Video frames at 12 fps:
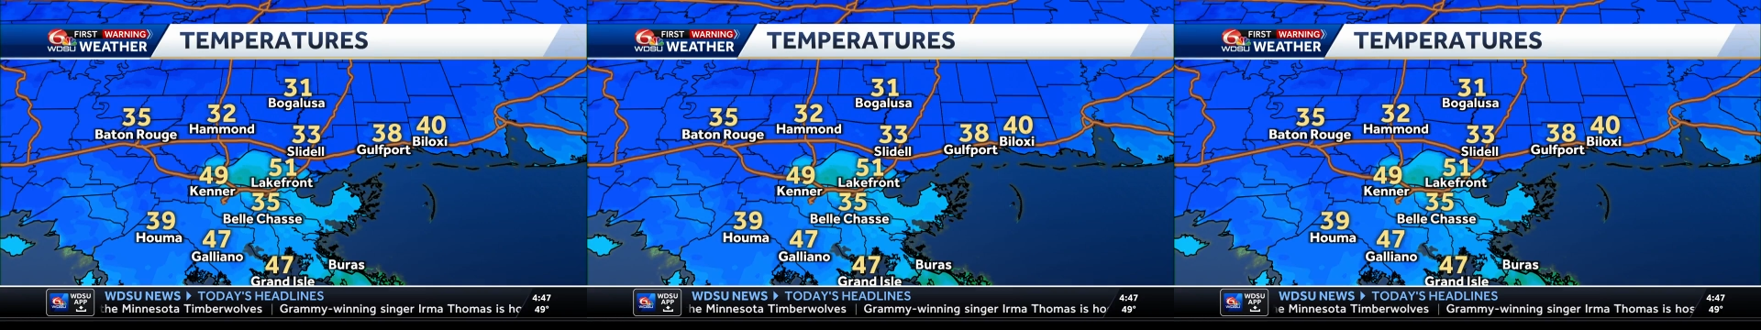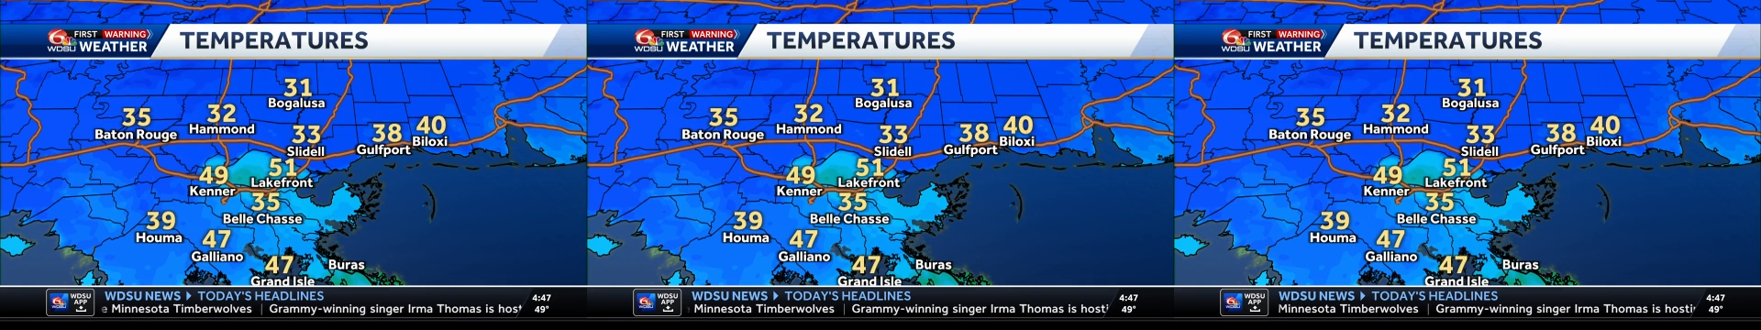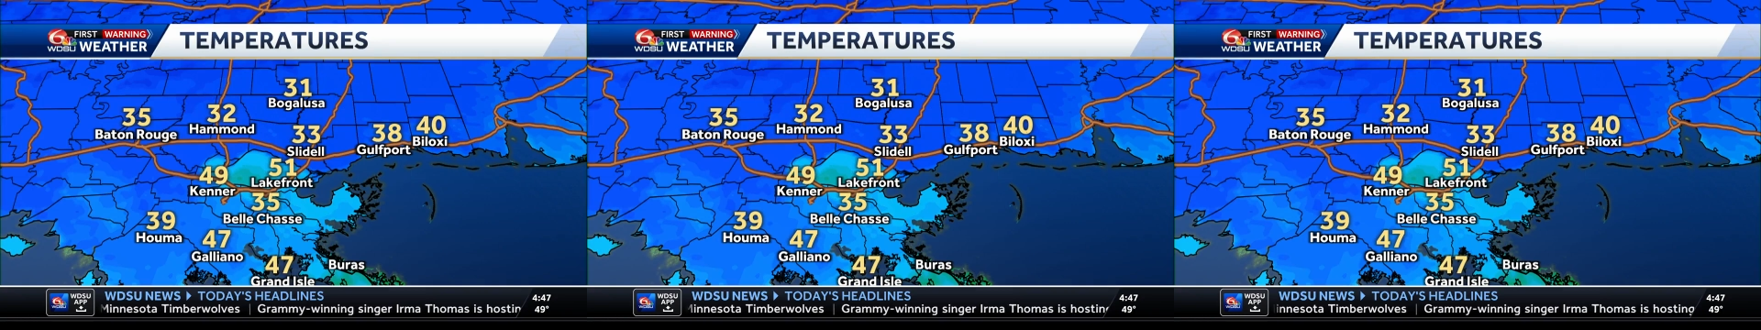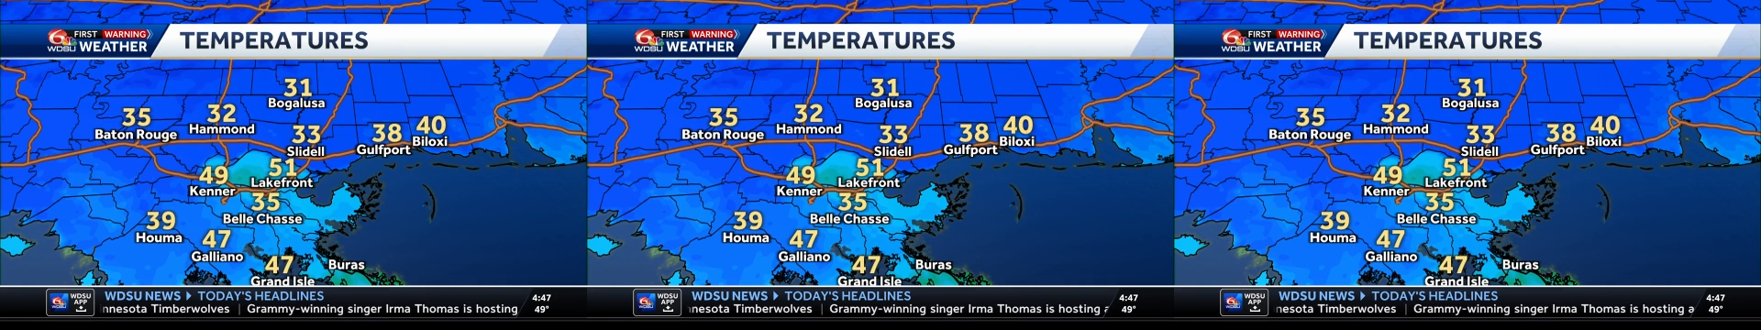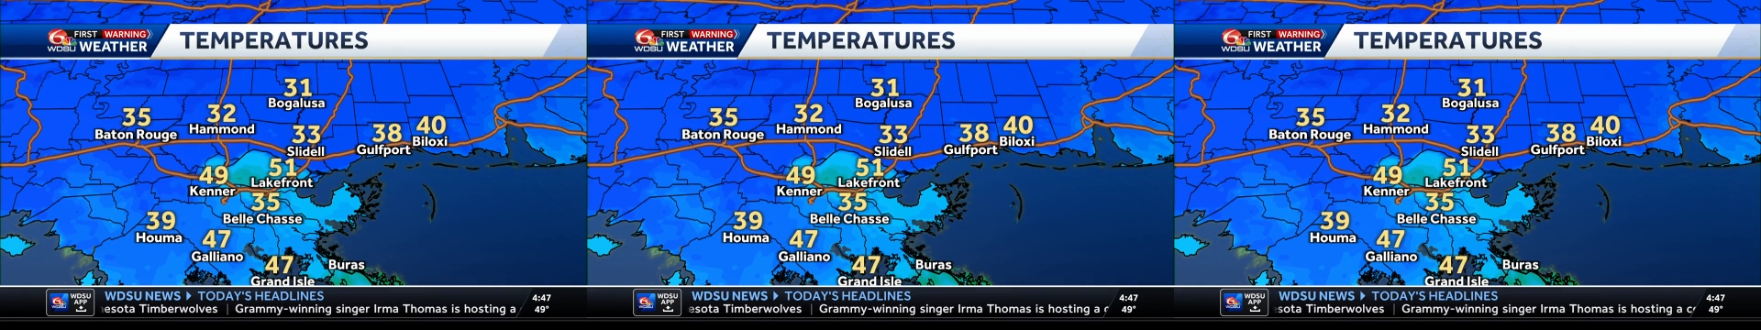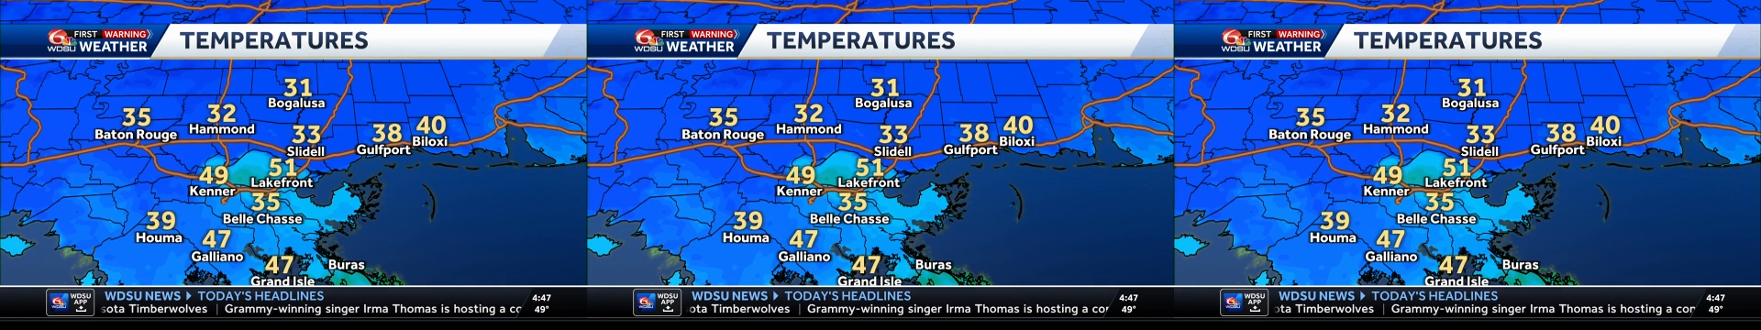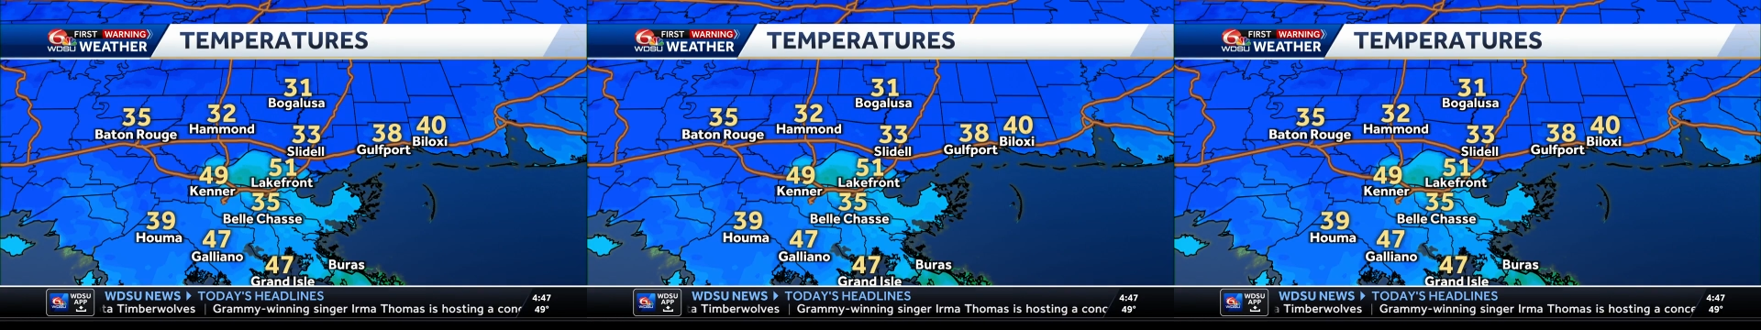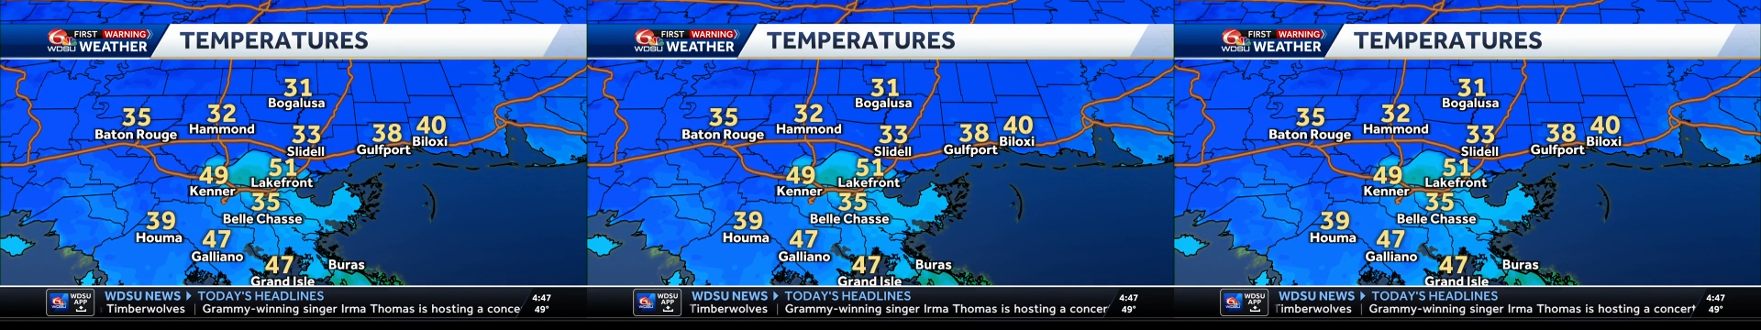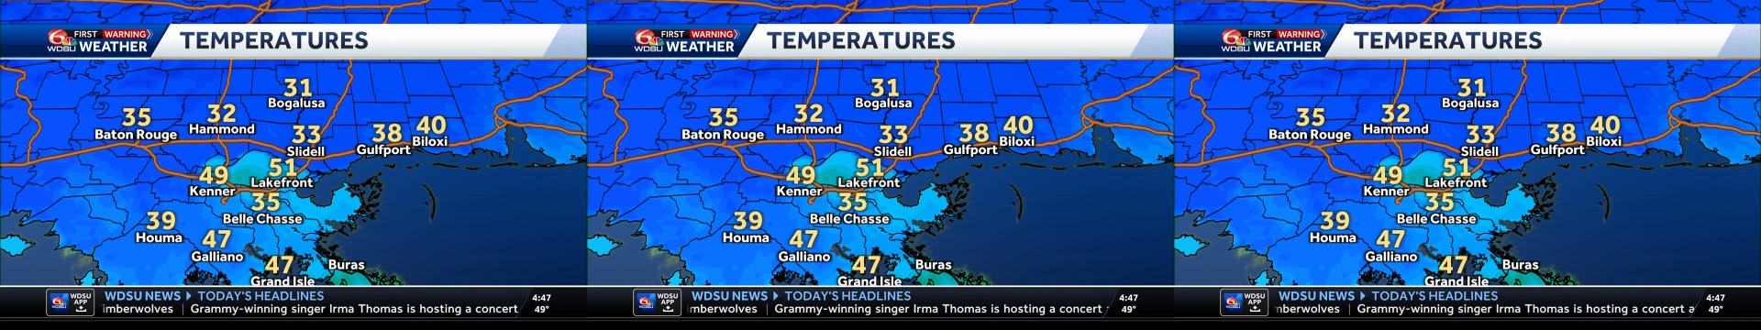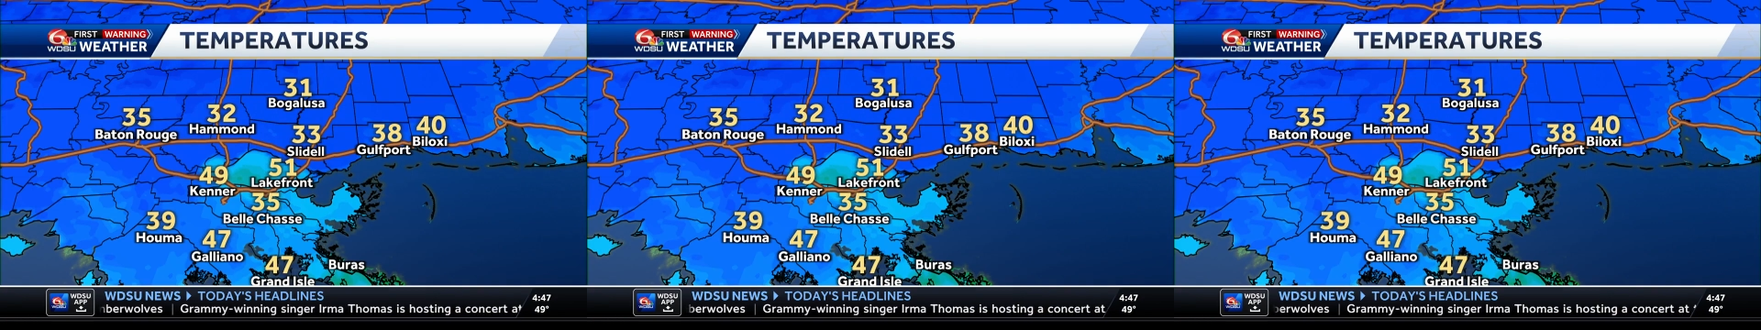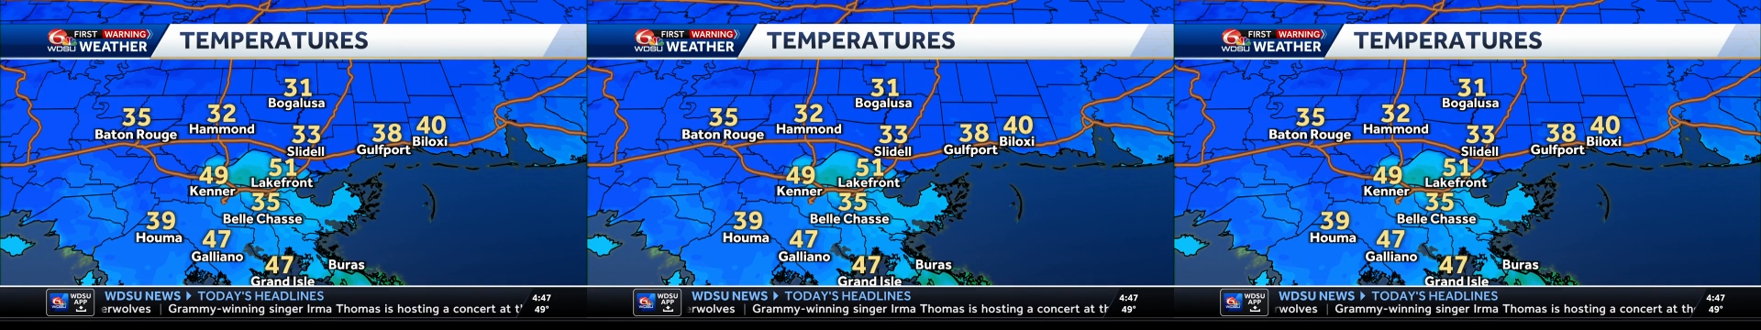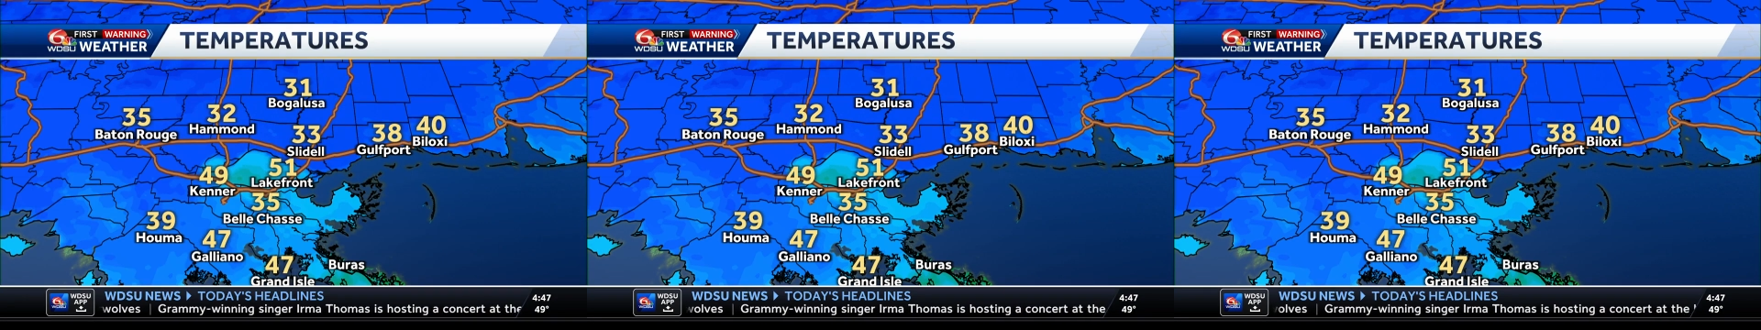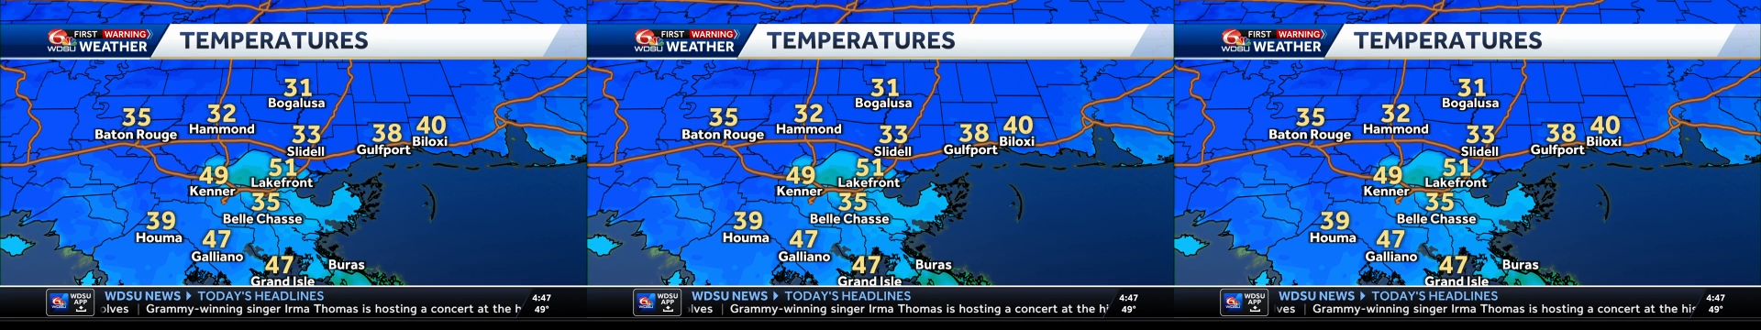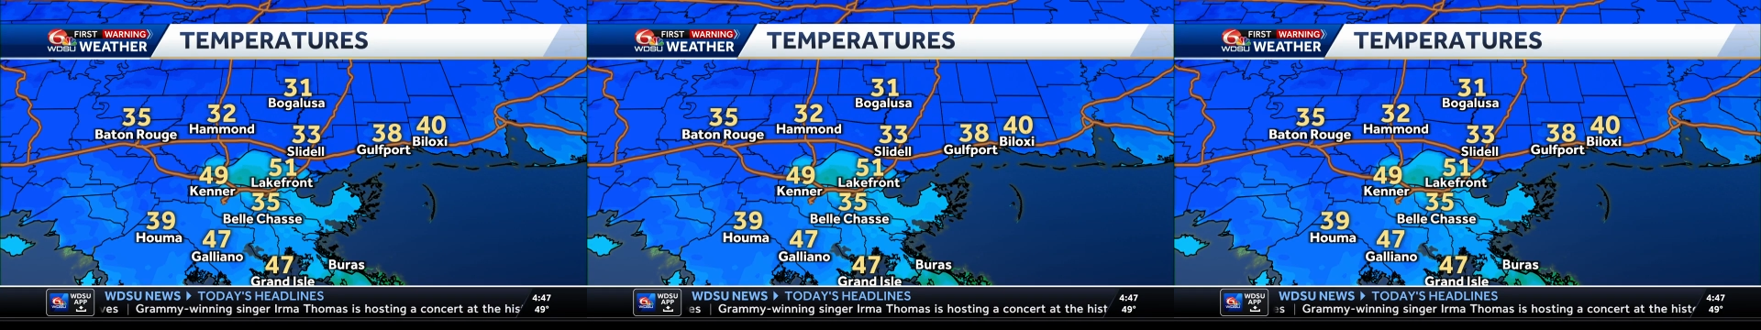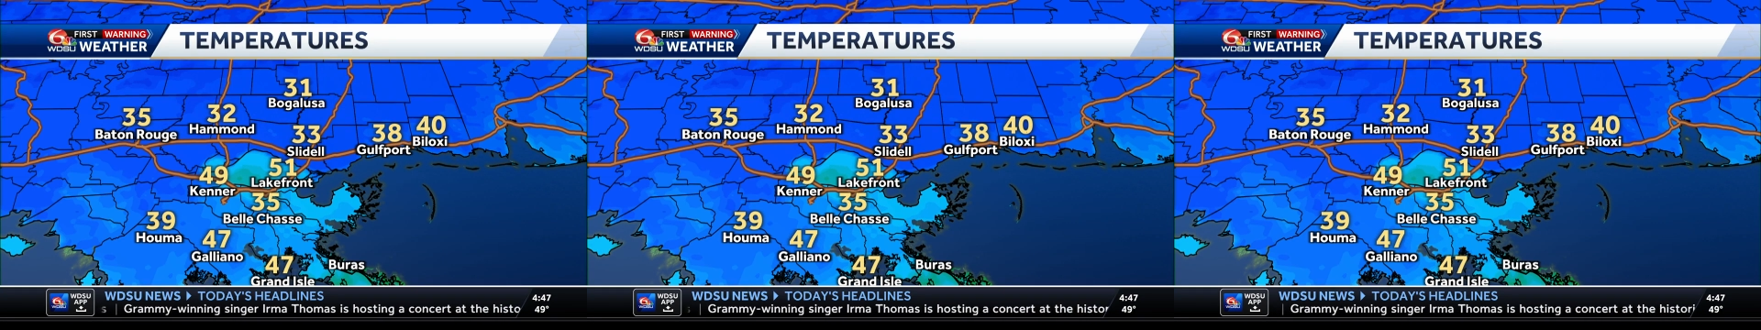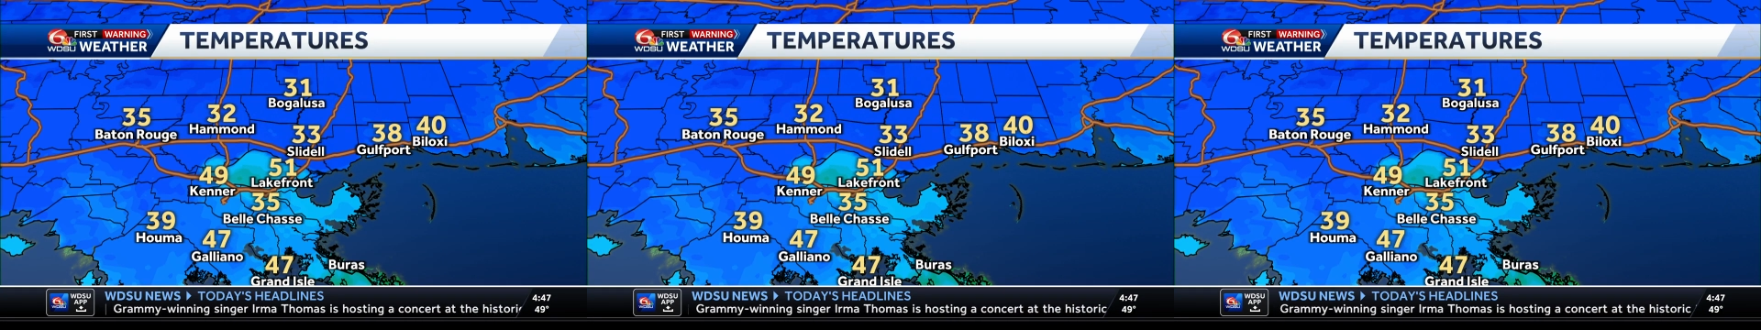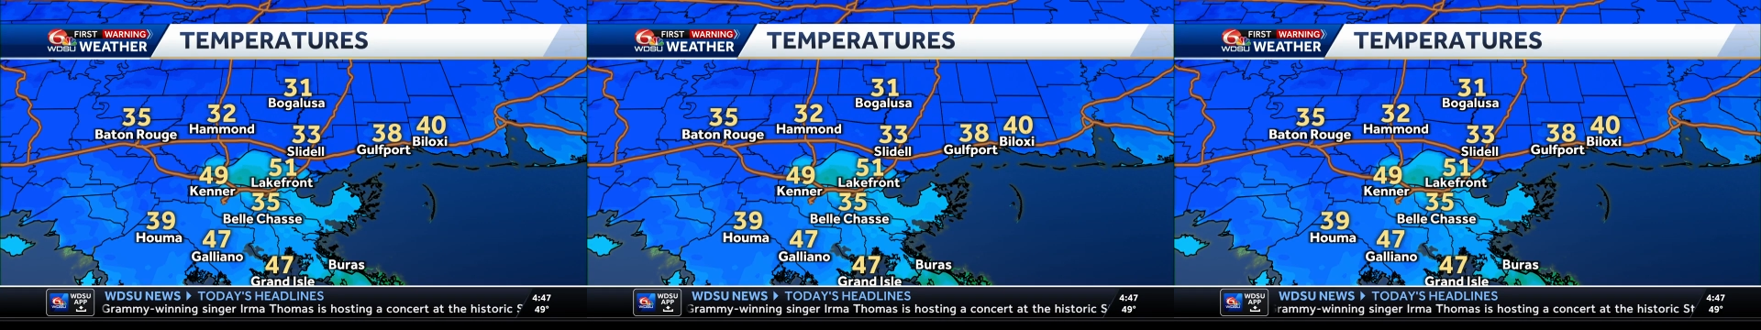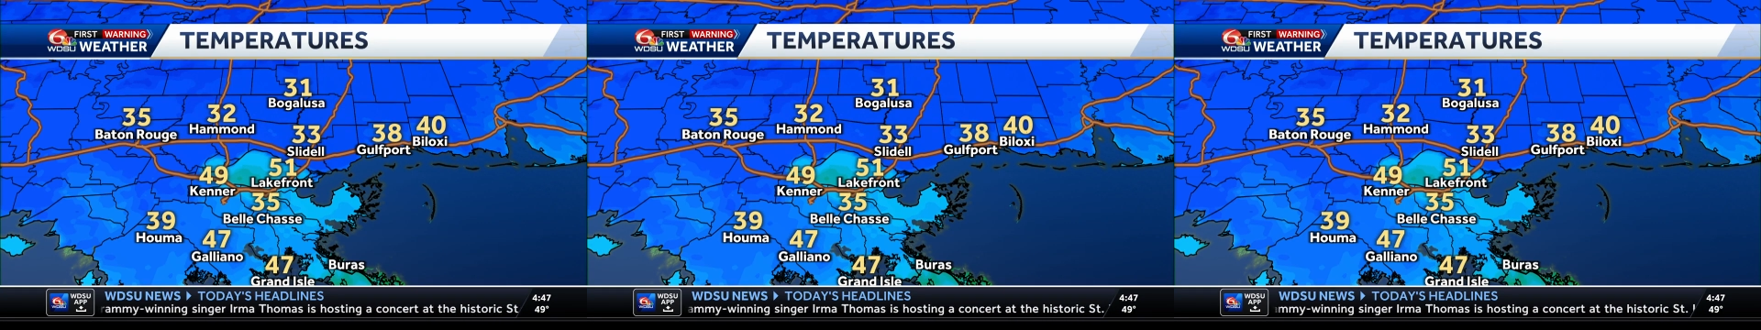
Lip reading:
No face is visible, so there are no lips to read.